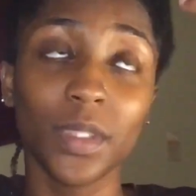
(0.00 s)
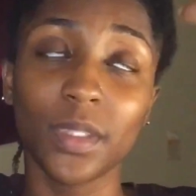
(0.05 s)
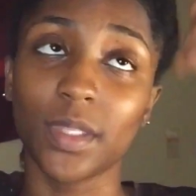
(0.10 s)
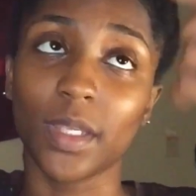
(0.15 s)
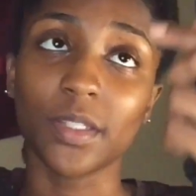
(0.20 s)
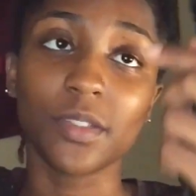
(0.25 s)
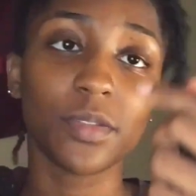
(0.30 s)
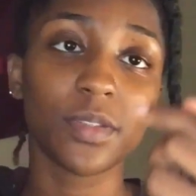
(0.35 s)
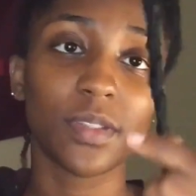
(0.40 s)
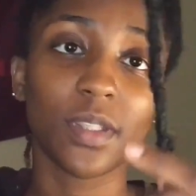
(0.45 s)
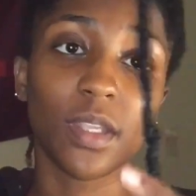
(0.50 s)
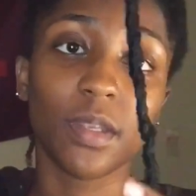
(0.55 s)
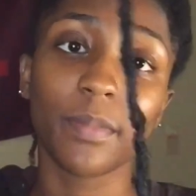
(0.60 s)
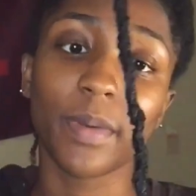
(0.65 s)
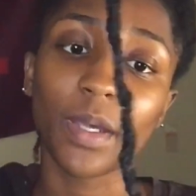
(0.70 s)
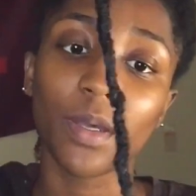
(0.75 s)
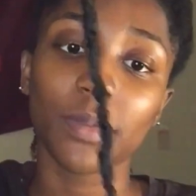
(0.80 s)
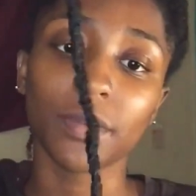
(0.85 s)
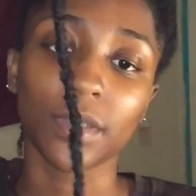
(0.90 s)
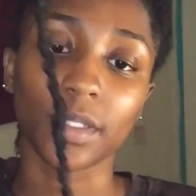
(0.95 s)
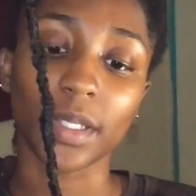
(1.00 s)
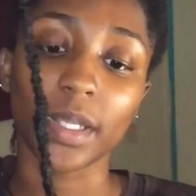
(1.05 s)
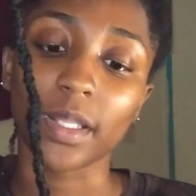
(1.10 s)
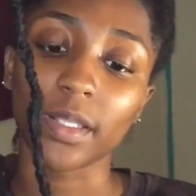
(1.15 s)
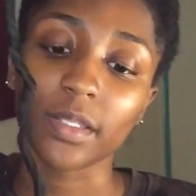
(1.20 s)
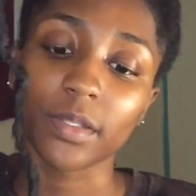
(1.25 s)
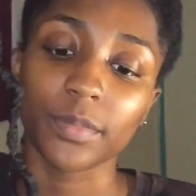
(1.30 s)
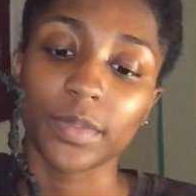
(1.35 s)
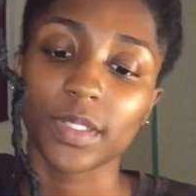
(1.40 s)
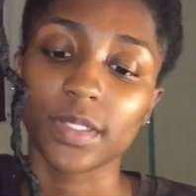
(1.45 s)
Not too excited about the
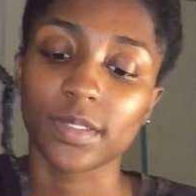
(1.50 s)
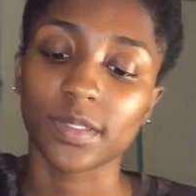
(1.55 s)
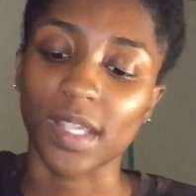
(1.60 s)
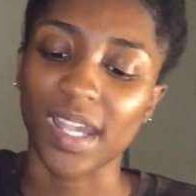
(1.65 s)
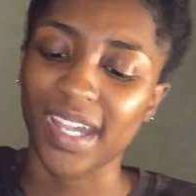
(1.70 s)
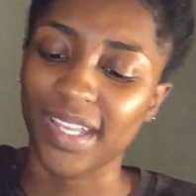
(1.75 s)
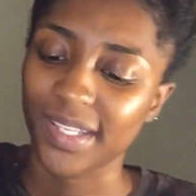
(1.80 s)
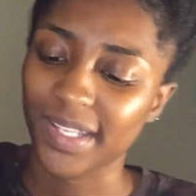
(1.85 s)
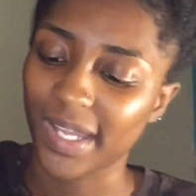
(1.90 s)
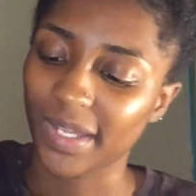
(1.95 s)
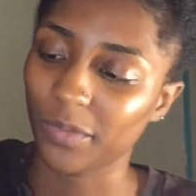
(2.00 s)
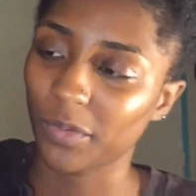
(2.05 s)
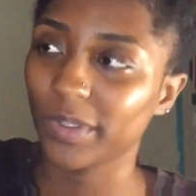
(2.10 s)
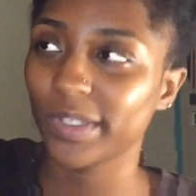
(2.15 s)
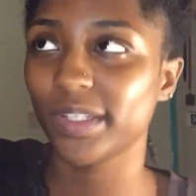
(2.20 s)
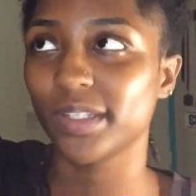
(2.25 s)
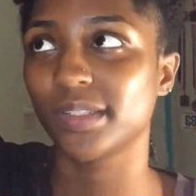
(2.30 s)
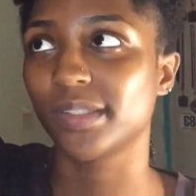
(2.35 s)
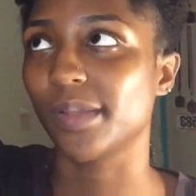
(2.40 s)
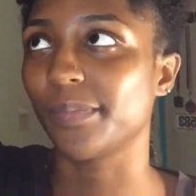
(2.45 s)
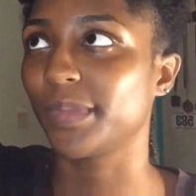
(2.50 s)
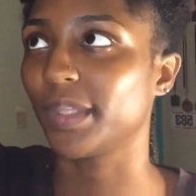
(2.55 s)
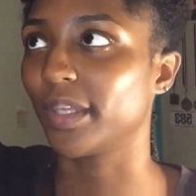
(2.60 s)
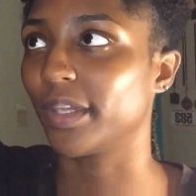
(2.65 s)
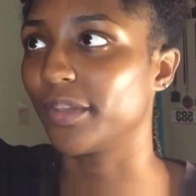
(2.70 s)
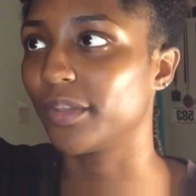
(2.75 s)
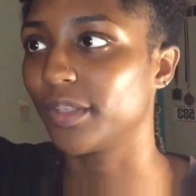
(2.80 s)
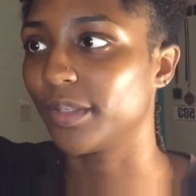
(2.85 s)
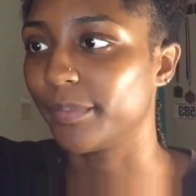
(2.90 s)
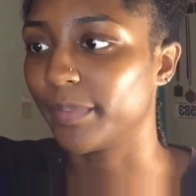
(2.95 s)
color because I wanted something
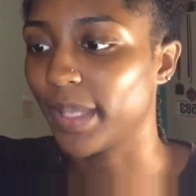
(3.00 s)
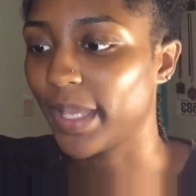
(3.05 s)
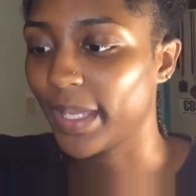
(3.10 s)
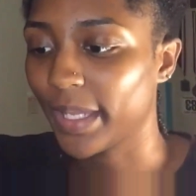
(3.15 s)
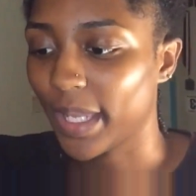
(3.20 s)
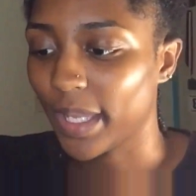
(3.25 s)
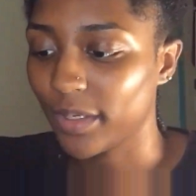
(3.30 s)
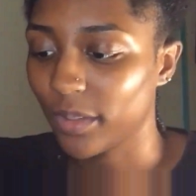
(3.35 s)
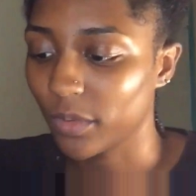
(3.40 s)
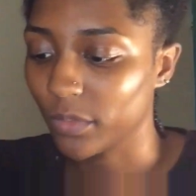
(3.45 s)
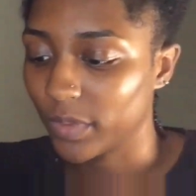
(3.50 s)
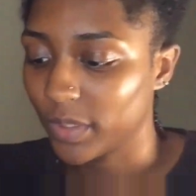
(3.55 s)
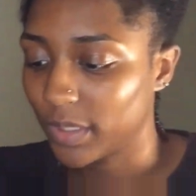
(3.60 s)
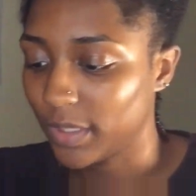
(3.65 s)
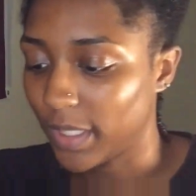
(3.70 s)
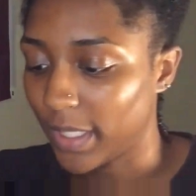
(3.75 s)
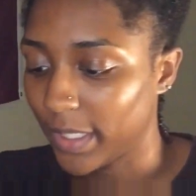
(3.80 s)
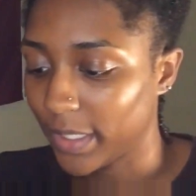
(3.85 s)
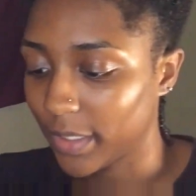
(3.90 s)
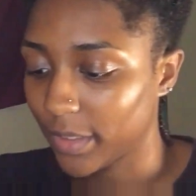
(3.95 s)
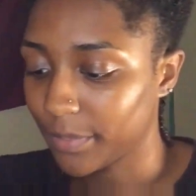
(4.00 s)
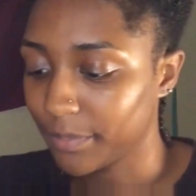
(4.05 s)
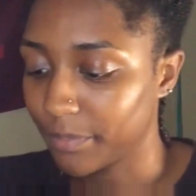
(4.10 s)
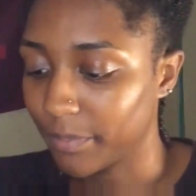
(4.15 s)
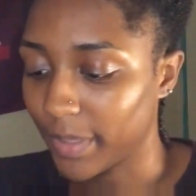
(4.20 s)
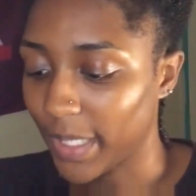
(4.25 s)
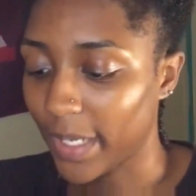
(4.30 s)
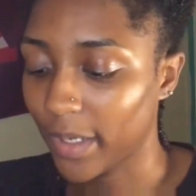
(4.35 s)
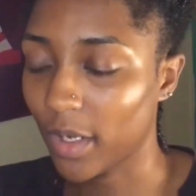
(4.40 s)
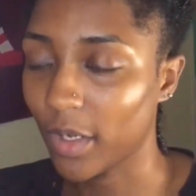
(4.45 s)
other than black. I don't really like
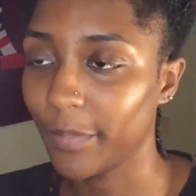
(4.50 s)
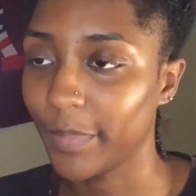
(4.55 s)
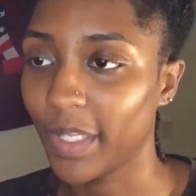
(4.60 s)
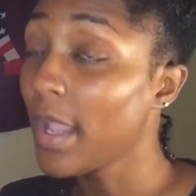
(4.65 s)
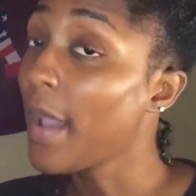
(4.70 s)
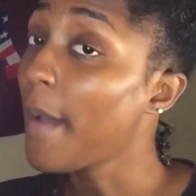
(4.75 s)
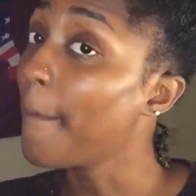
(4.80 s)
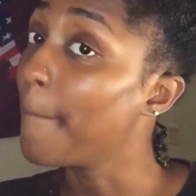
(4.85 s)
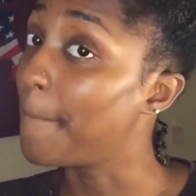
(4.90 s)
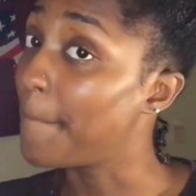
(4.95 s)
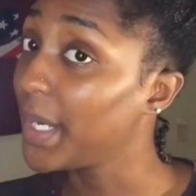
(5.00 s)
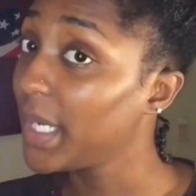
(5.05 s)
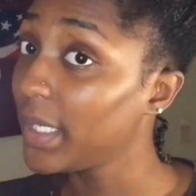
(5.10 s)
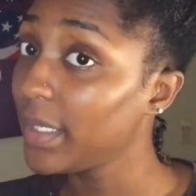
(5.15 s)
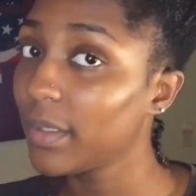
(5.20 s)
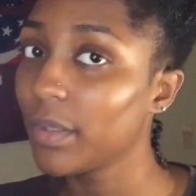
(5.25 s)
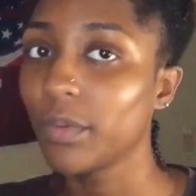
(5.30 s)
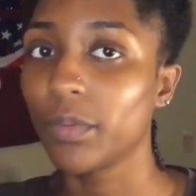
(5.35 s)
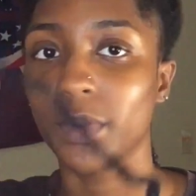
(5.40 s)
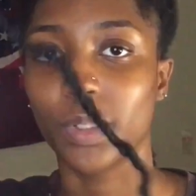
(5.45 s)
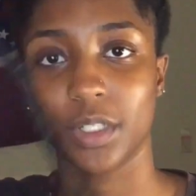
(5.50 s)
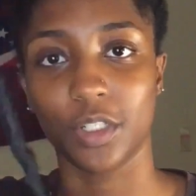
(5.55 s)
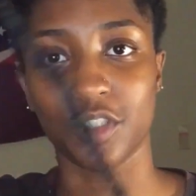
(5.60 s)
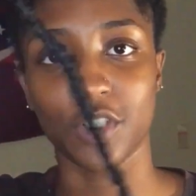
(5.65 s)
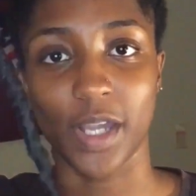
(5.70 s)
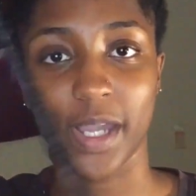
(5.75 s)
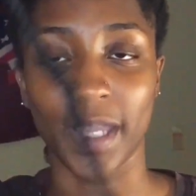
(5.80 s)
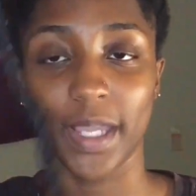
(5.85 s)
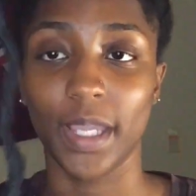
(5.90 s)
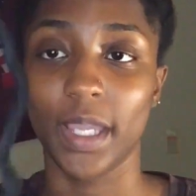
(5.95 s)
black on me, but we're gonna
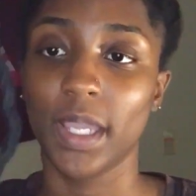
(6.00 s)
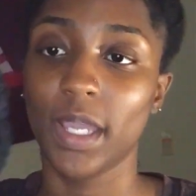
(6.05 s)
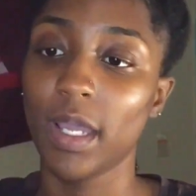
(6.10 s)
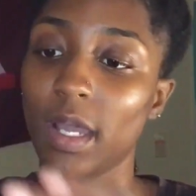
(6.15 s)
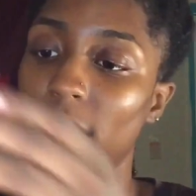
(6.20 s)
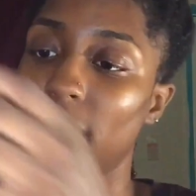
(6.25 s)
try it.